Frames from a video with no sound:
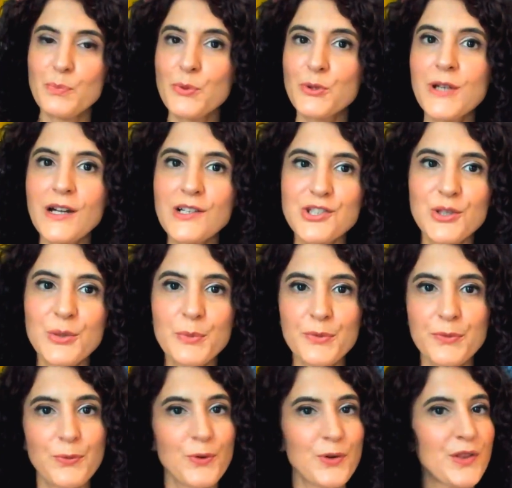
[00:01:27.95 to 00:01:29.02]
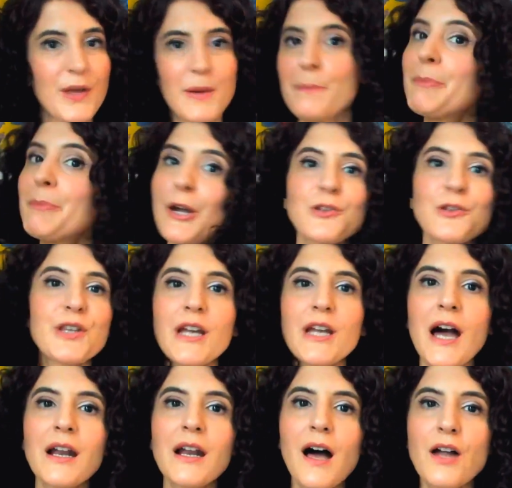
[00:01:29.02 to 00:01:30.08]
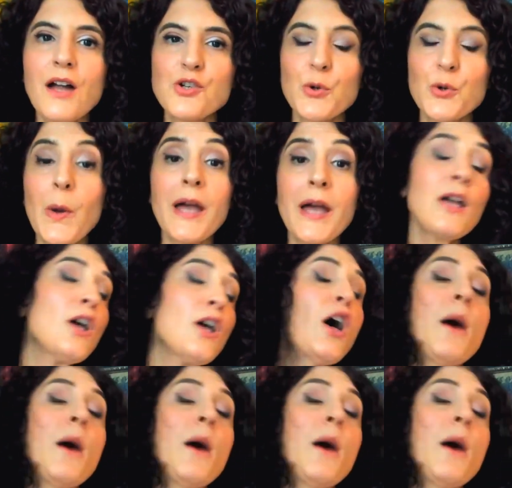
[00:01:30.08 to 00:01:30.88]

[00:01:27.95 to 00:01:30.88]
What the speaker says: production before they barely got underway.